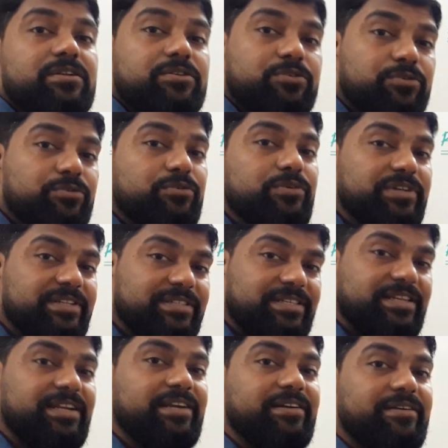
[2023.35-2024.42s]
two
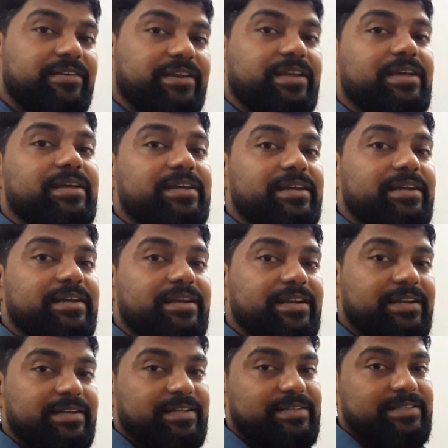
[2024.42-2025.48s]
incident rays
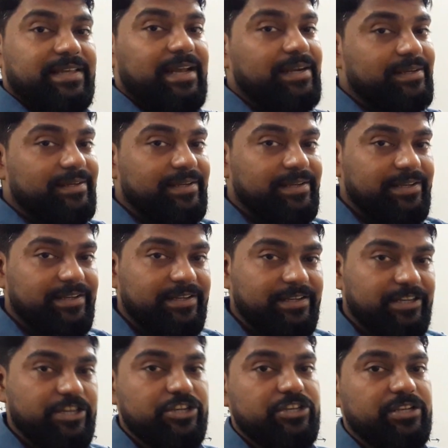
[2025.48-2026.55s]
intersect
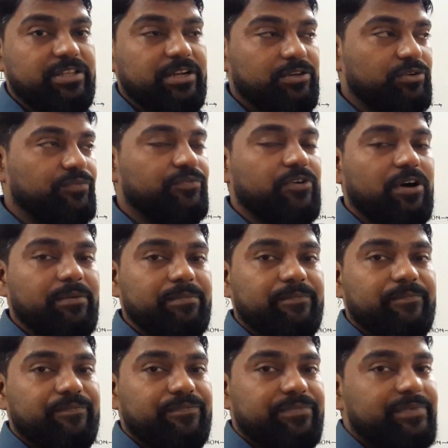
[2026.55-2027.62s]
each other to
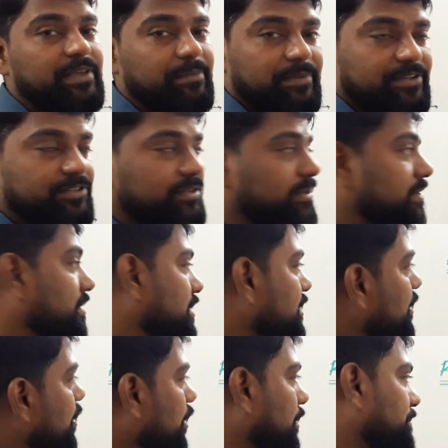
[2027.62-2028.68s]
form image.
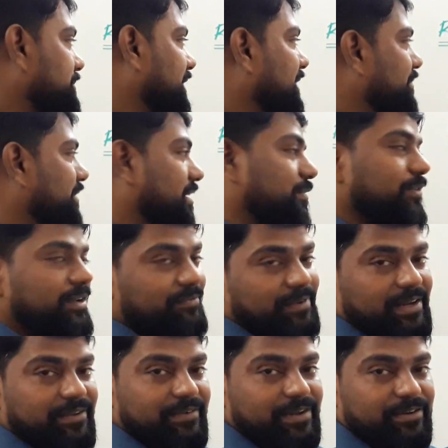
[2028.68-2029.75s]
Object we are knowing
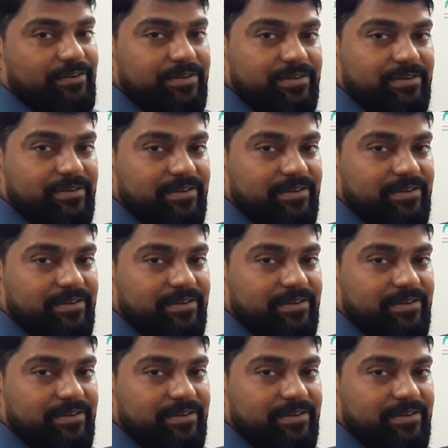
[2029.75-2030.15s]
very well, no?